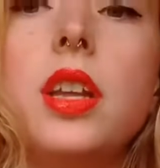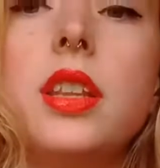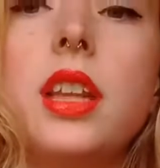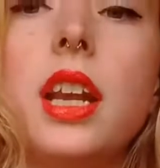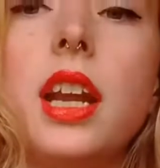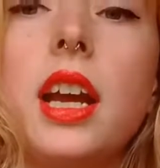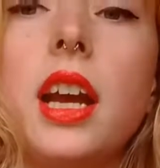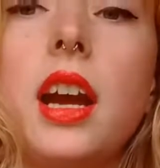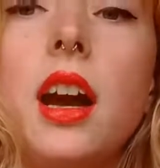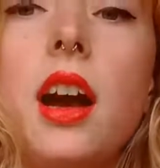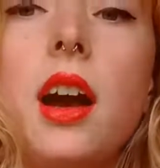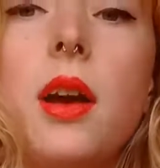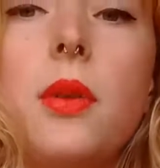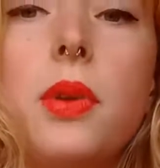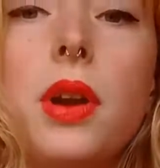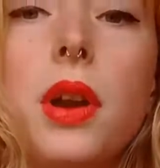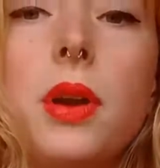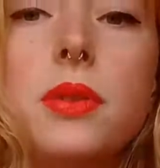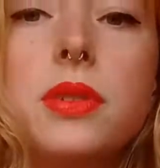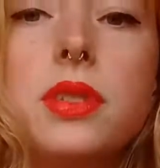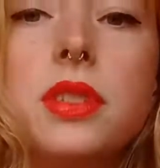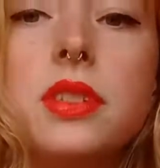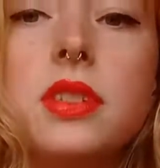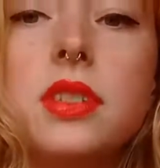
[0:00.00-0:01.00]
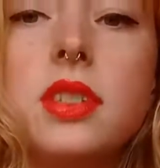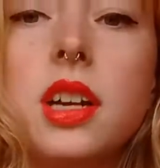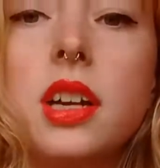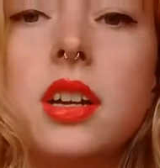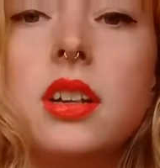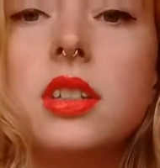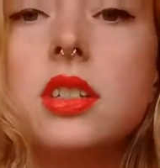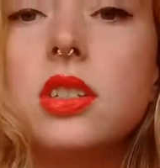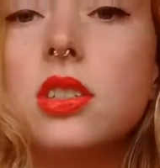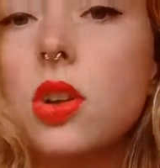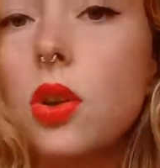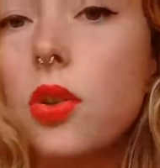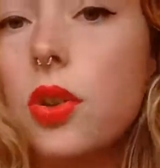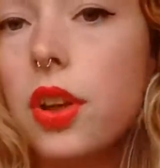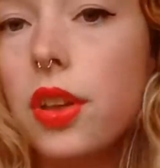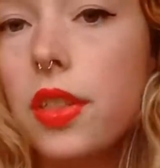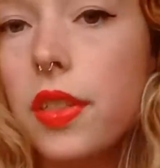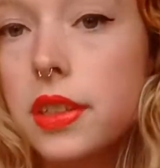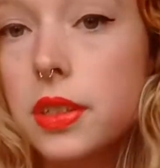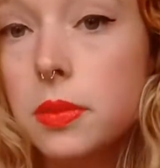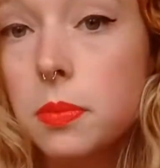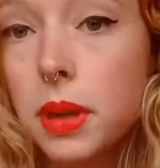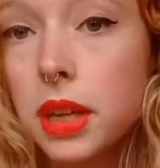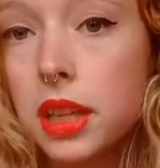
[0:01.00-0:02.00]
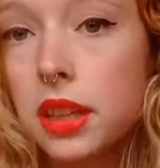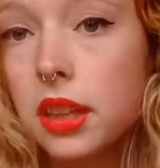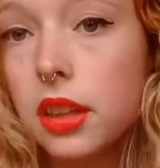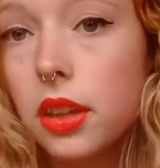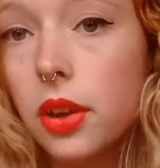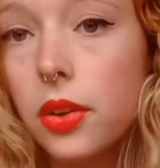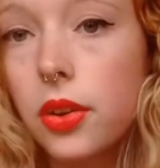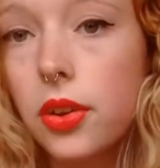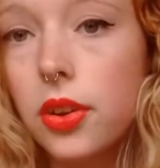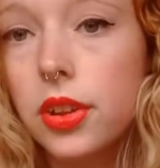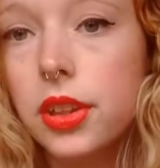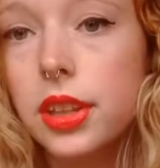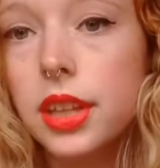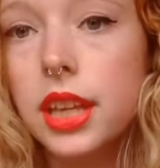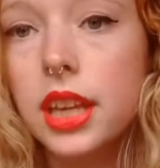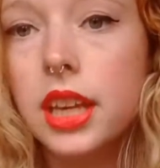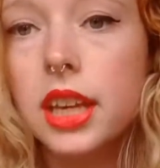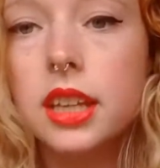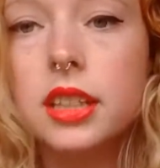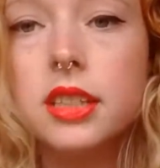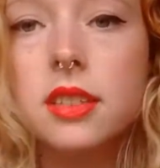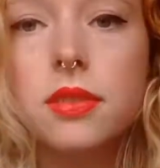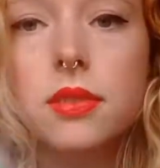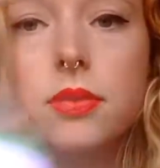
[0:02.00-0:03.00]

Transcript: that I got when I was in Sarasota that's made locally in